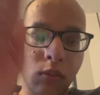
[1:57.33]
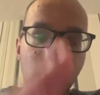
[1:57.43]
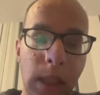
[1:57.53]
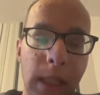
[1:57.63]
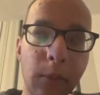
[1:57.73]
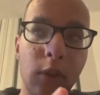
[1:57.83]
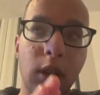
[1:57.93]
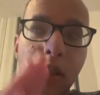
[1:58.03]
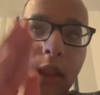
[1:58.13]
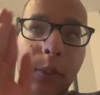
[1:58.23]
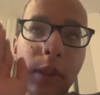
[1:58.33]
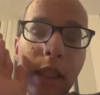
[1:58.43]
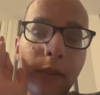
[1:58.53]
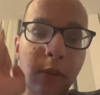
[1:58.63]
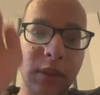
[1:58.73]
it was I
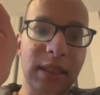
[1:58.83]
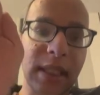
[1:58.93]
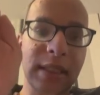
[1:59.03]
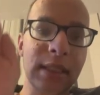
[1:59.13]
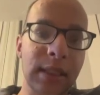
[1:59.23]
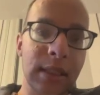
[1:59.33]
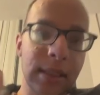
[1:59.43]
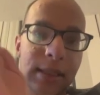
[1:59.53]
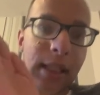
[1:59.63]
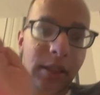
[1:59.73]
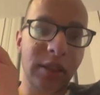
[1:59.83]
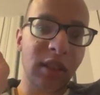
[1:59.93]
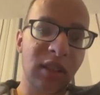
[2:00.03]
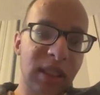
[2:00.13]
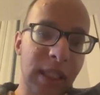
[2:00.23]
believe was six slash
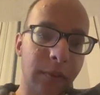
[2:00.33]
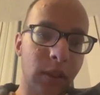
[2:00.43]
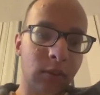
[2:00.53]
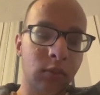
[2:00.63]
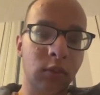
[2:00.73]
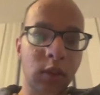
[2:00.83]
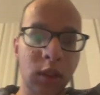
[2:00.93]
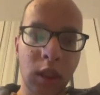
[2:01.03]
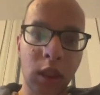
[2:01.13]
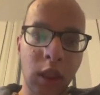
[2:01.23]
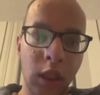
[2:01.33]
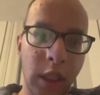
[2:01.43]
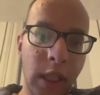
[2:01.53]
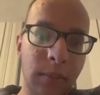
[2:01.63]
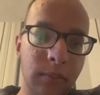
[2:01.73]
seven. Yeah.